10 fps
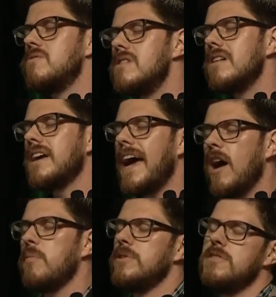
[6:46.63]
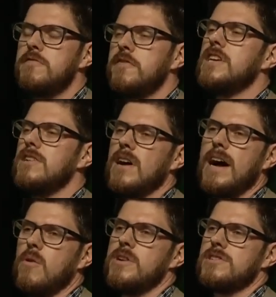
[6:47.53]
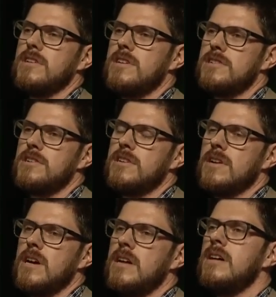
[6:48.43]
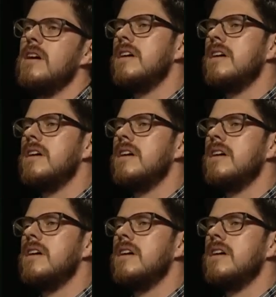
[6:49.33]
really helping you figure out which condition you're in,